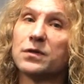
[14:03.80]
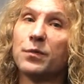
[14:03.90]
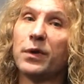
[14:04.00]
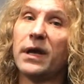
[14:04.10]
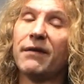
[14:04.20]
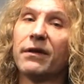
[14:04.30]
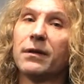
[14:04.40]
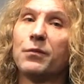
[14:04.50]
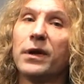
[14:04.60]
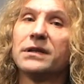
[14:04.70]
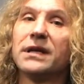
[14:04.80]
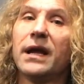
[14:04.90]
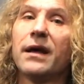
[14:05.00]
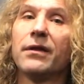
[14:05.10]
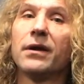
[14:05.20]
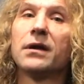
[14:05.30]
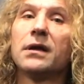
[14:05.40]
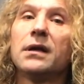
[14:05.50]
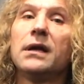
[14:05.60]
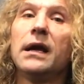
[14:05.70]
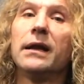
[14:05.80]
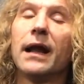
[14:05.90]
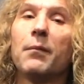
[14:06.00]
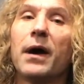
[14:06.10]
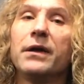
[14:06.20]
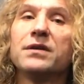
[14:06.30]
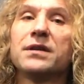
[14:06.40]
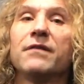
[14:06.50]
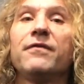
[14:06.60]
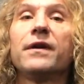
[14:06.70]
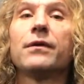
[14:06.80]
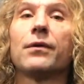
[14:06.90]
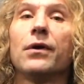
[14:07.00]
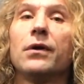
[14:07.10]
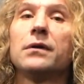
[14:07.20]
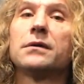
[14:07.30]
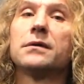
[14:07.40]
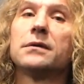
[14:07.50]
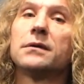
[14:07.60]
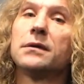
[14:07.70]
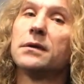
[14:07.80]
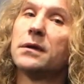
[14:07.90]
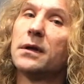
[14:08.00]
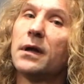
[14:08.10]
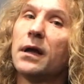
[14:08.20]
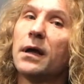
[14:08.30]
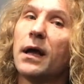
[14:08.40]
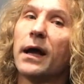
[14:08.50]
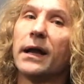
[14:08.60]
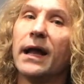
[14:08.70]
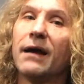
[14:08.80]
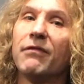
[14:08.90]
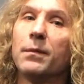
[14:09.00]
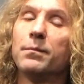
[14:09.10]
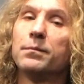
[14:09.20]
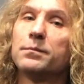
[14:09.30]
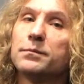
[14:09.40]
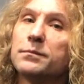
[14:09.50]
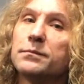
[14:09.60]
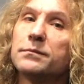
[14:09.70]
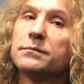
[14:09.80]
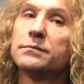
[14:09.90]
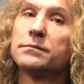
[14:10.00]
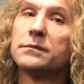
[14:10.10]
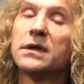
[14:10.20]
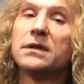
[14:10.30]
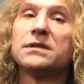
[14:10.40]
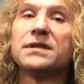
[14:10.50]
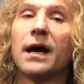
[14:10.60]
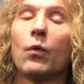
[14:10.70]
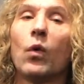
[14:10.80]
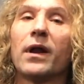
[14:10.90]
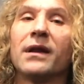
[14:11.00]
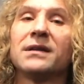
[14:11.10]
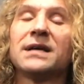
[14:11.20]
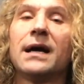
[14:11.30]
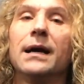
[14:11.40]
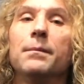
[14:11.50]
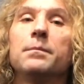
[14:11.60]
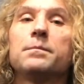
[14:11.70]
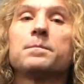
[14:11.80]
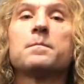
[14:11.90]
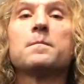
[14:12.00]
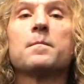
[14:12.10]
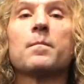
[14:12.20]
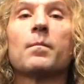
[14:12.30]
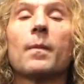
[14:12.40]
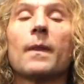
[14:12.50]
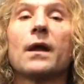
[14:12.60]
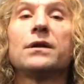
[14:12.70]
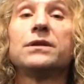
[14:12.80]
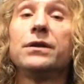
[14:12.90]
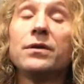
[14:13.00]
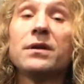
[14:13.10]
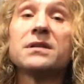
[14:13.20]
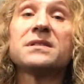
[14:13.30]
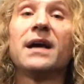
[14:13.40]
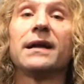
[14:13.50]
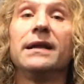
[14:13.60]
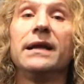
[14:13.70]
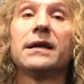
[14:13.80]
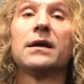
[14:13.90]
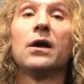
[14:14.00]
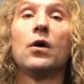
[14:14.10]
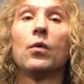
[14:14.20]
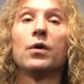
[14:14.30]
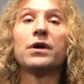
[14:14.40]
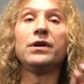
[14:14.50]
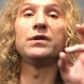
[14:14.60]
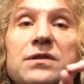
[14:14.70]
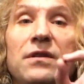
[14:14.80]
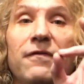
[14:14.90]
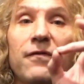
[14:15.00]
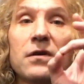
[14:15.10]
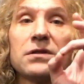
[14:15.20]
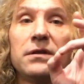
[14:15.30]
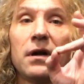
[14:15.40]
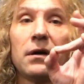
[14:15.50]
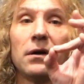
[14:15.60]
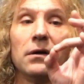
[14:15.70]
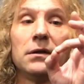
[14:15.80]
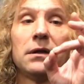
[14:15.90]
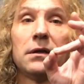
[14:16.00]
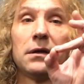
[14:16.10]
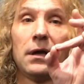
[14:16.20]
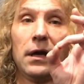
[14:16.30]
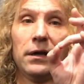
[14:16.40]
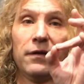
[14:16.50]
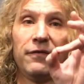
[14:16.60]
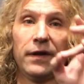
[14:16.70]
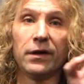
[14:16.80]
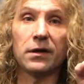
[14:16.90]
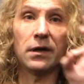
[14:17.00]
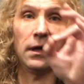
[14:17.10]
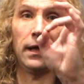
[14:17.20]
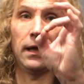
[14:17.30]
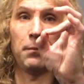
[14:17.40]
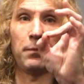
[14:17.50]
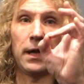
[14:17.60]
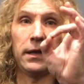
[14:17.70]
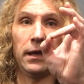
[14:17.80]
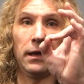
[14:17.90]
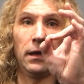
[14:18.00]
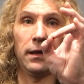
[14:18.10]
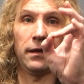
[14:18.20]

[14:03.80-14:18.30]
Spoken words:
would be having them ring together. Now by using a finger roll, you can have them sound one at a time. To do this technique, we're going to use the first knuckle on your finger and bend it like